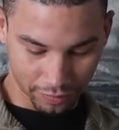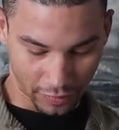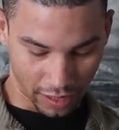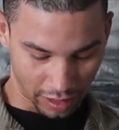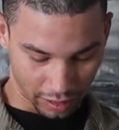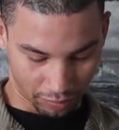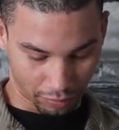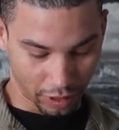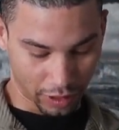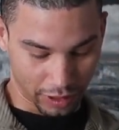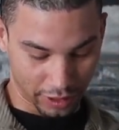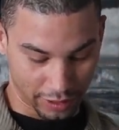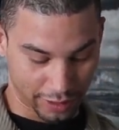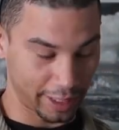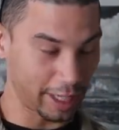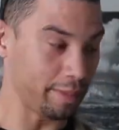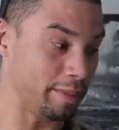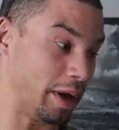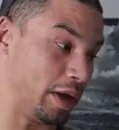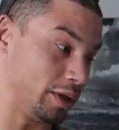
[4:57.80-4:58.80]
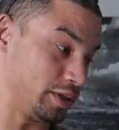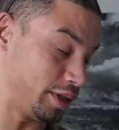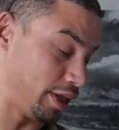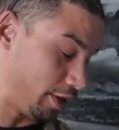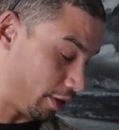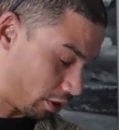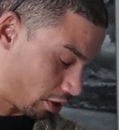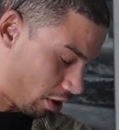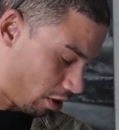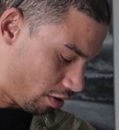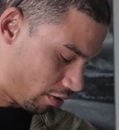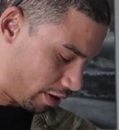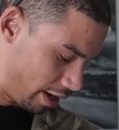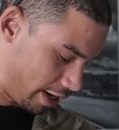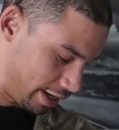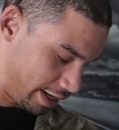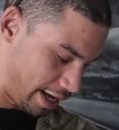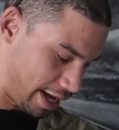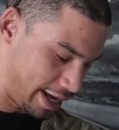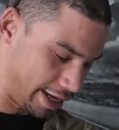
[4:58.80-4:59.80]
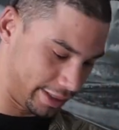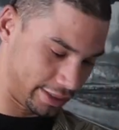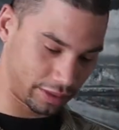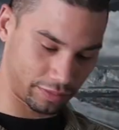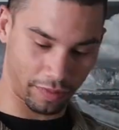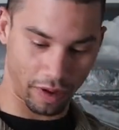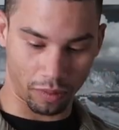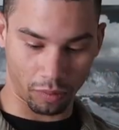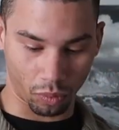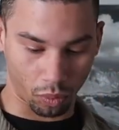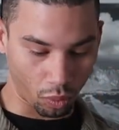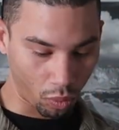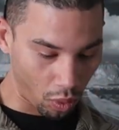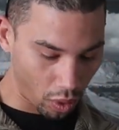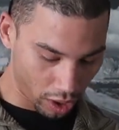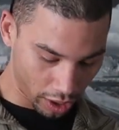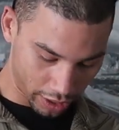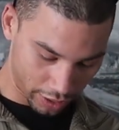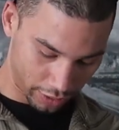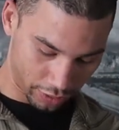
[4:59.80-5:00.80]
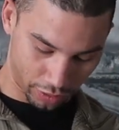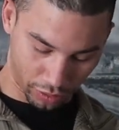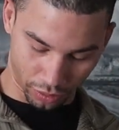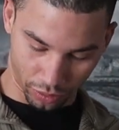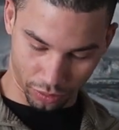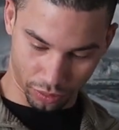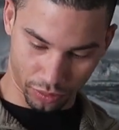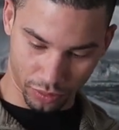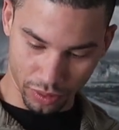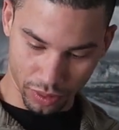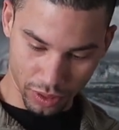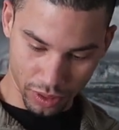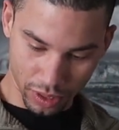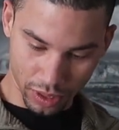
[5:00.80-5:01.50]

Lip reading: I can put the seat belts in the car, I guess, if I wanted to.